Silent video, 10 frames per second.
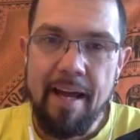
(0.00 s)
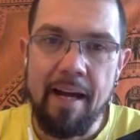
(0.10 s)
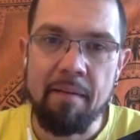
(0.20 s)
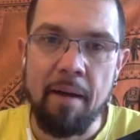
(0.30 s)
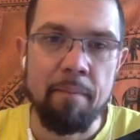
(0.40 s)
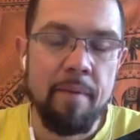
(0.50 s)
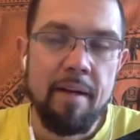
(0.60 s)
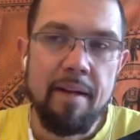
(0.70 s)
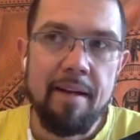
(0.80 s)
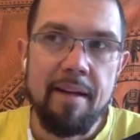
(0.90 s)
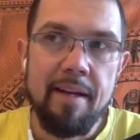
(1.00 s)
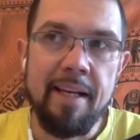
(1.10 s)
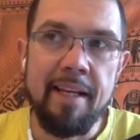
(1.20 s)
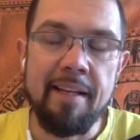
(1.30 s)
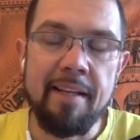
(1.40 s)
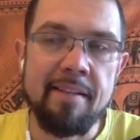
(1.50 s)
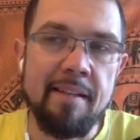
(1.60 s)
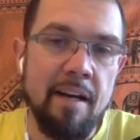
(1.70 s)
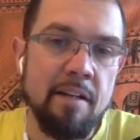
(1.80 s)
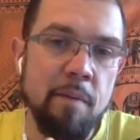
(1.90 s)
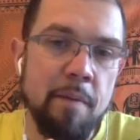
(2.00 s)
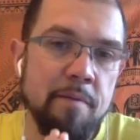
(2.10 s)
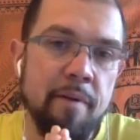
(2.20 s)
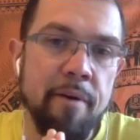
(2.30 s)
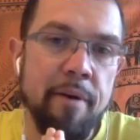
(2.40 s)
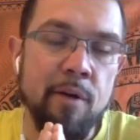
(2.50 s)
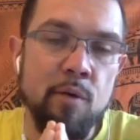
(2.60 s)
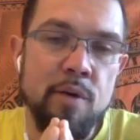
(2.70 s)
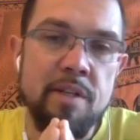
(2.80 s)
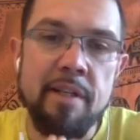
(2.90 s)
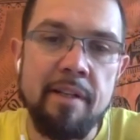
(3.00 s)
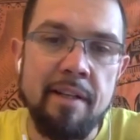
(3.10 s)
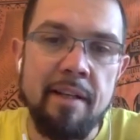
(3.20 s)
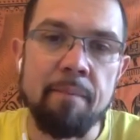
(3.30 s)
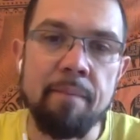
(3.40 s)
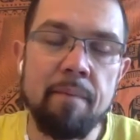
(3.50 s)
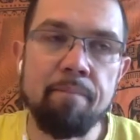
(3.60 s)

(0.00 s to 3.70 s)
I, am mm. it, it, sounds perhaps very egoistic that I'm